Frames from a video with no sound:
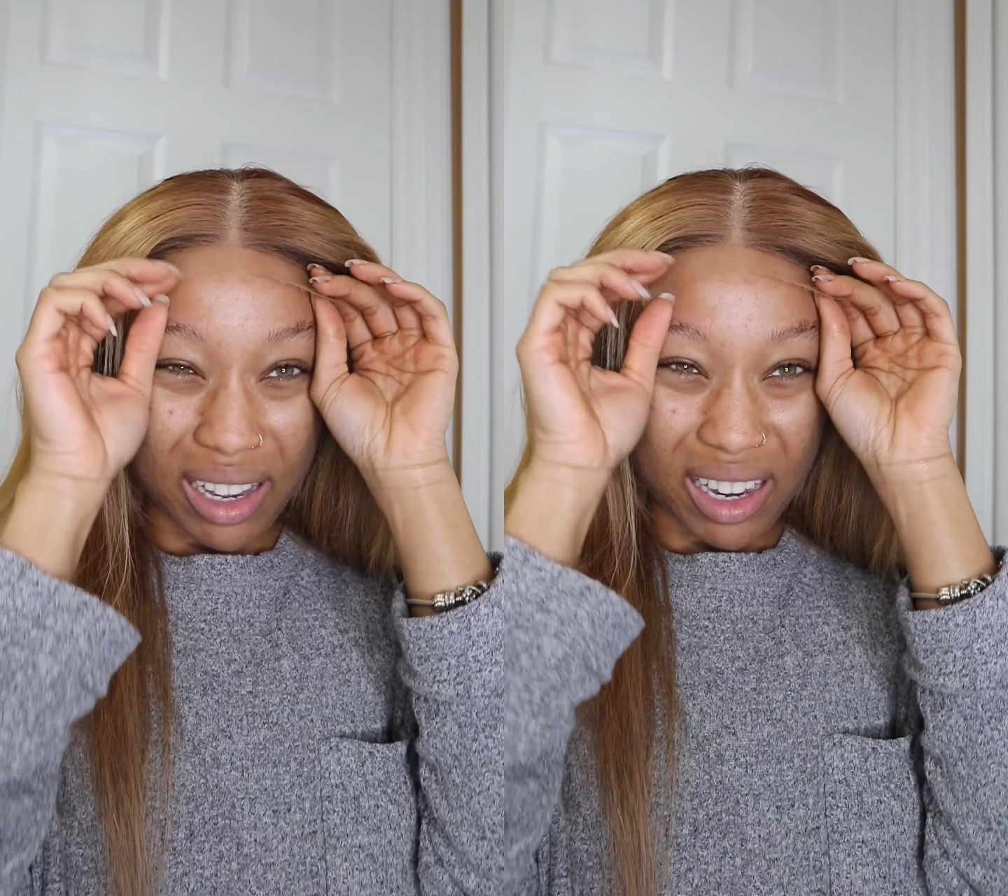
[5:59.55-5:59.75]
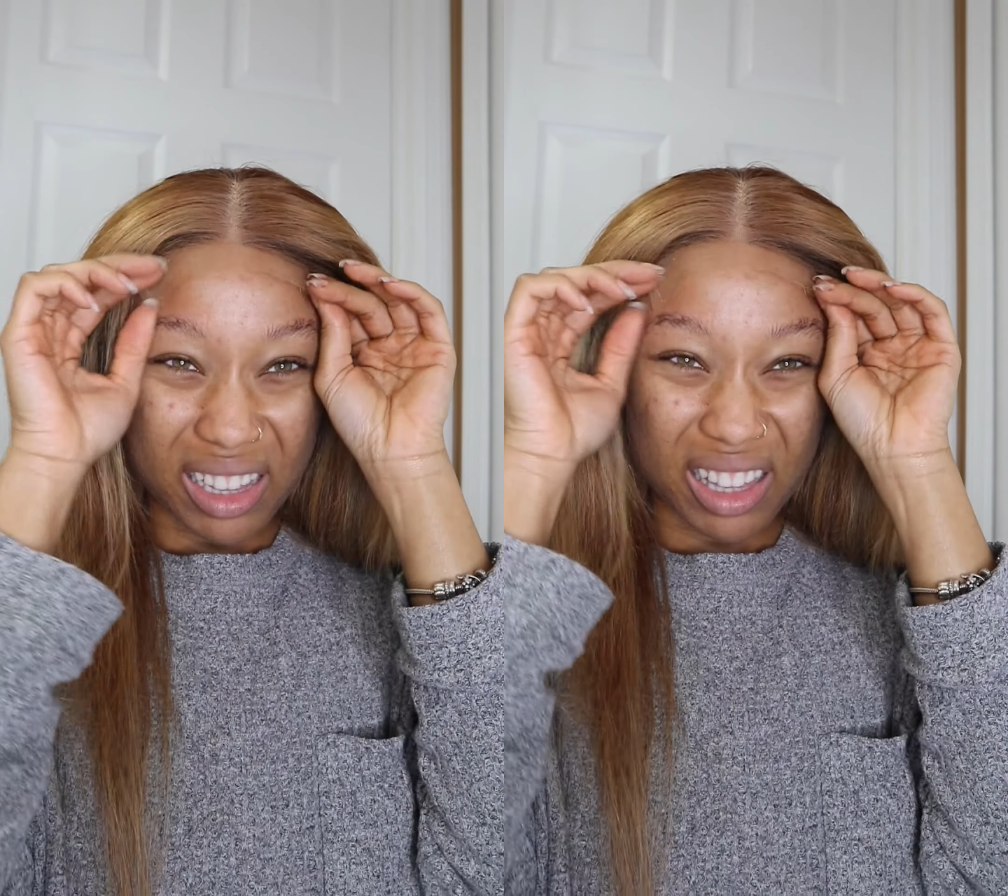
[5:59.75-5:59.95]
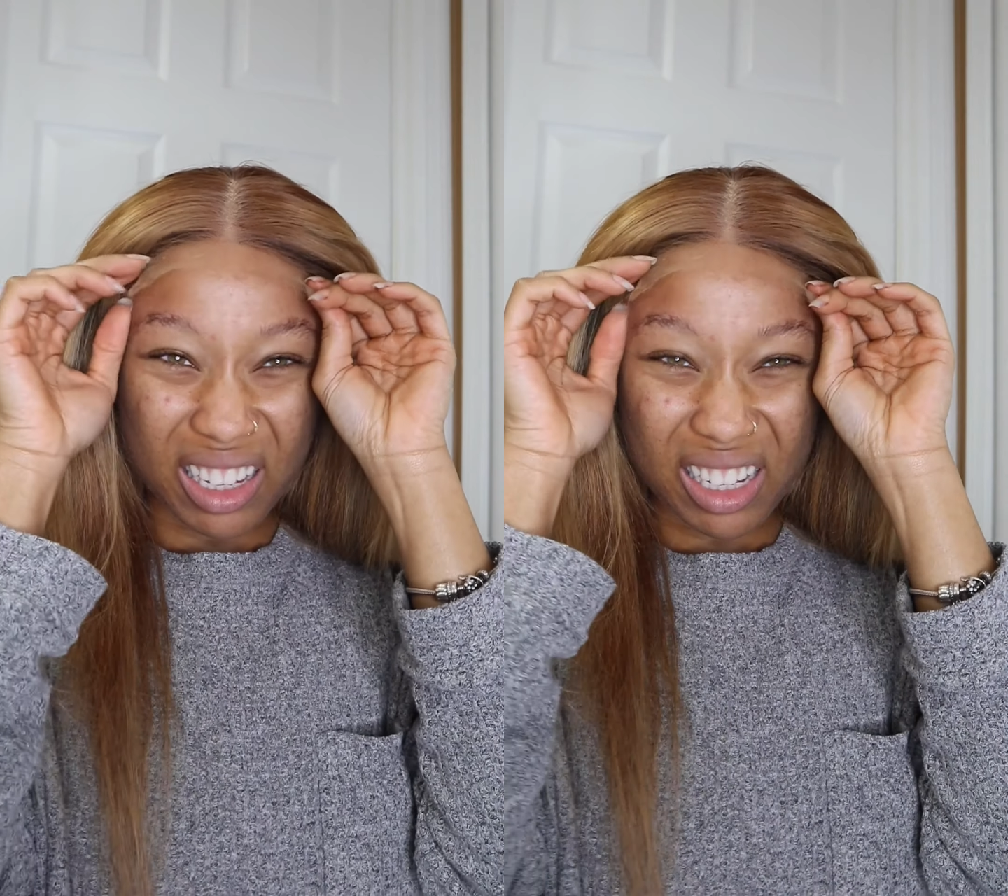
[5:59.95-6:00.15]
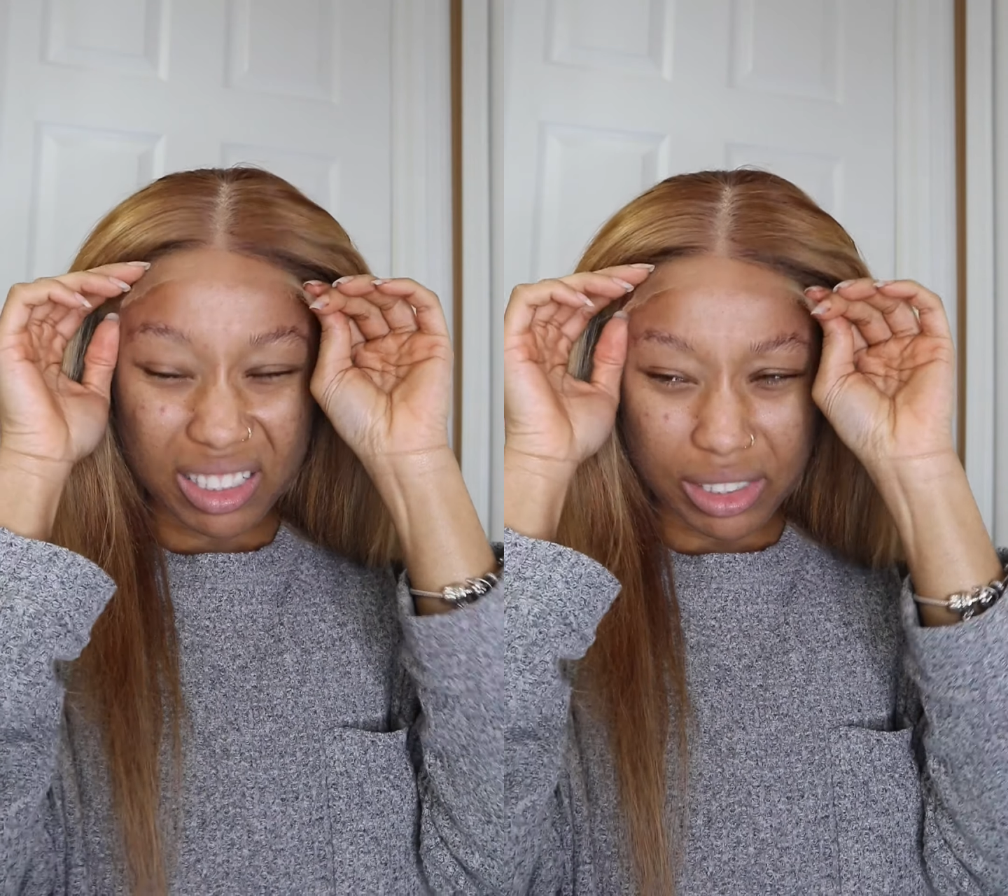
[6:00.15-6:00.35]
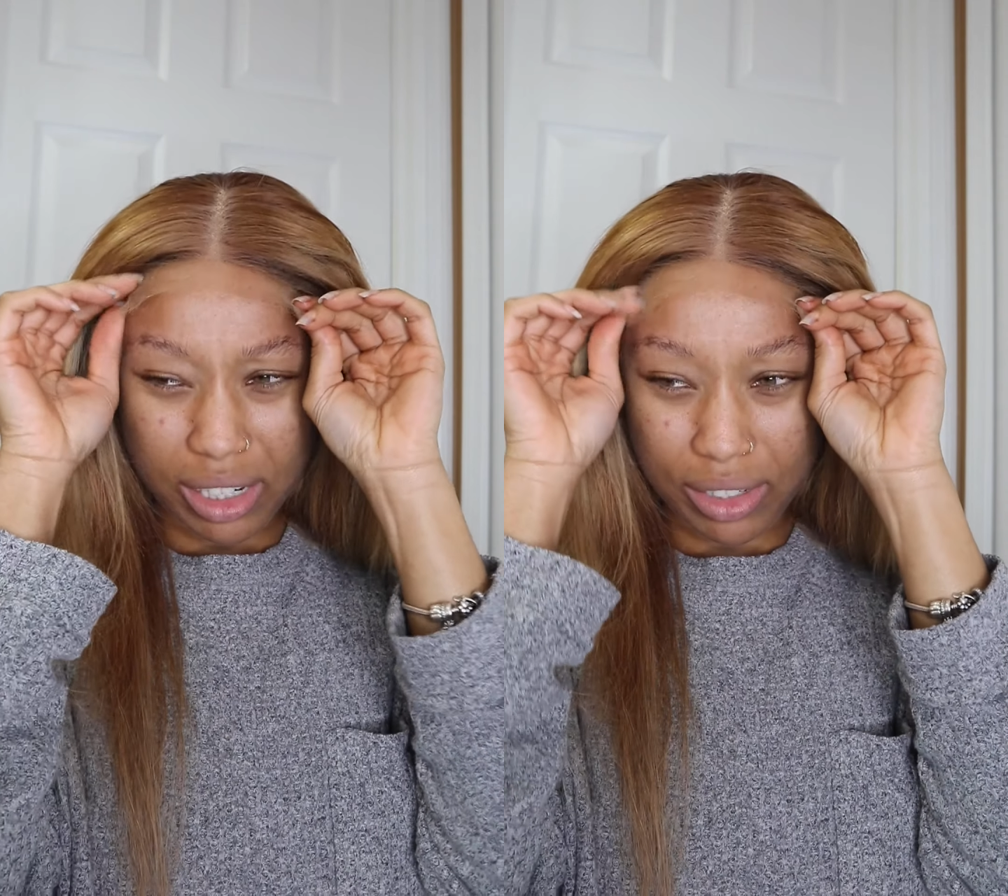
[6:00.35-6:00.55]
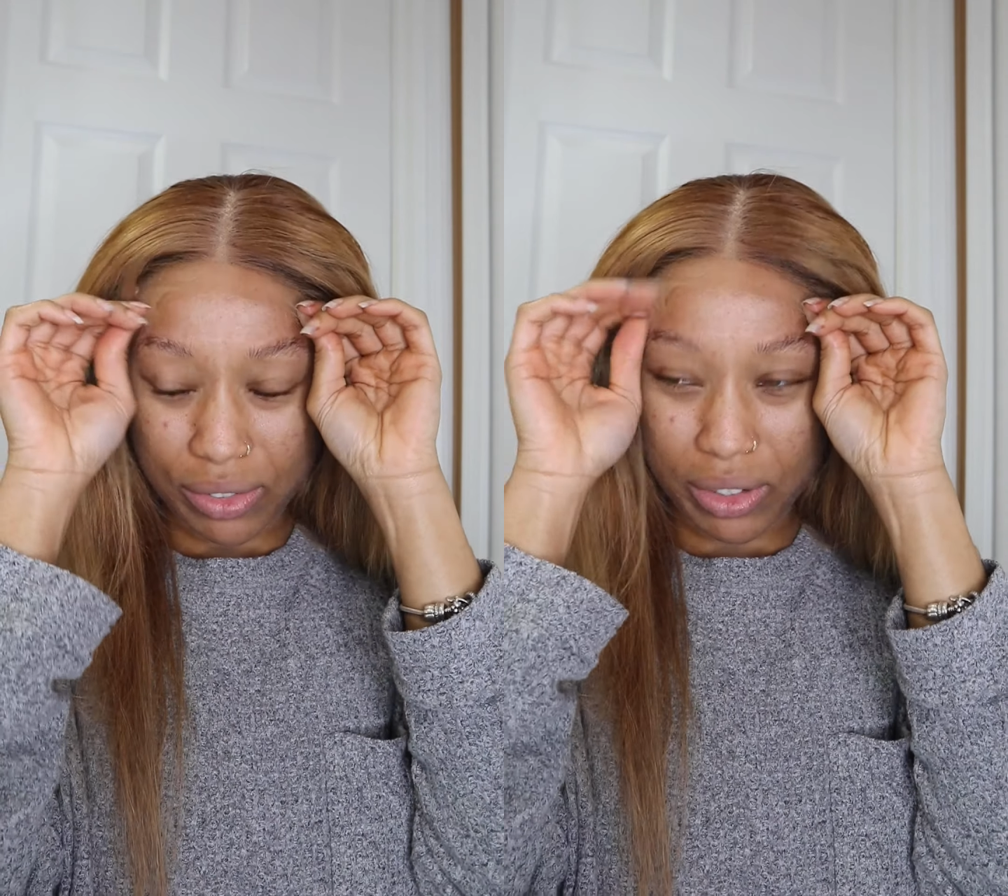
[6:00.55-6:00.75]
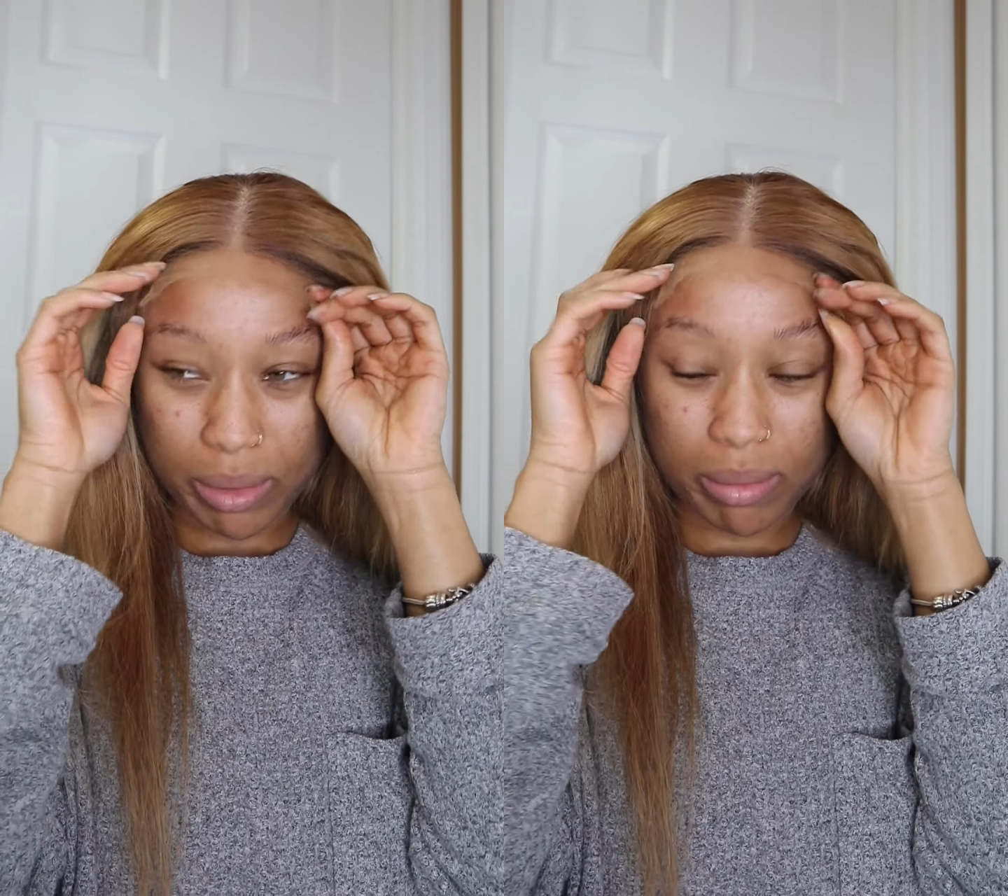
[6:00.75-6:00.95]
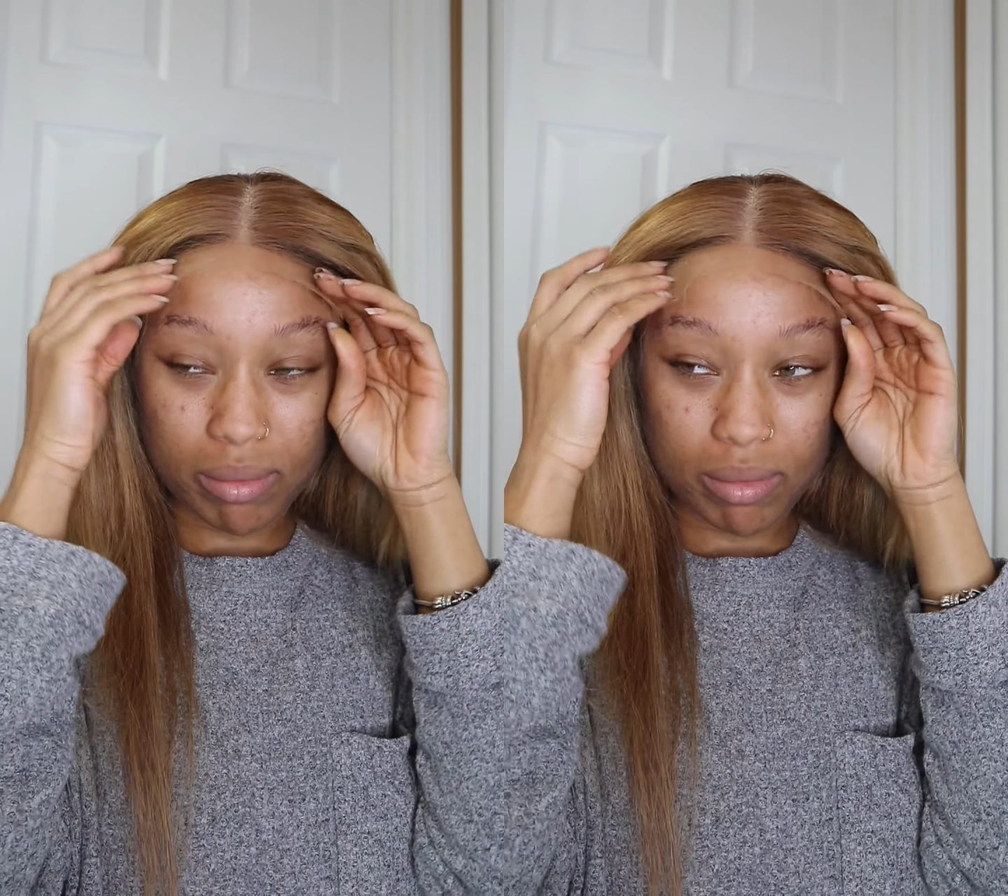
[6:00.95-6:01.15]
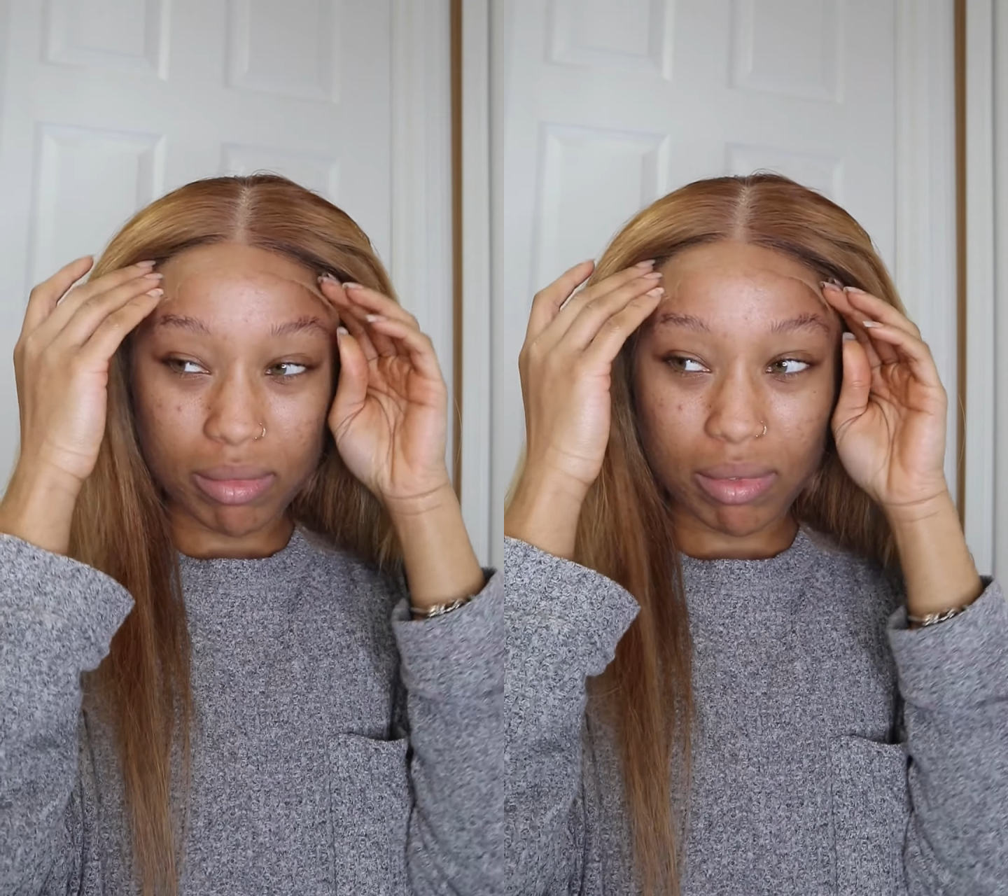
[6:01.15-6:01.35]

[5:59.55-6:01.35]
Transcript: I think I learned that from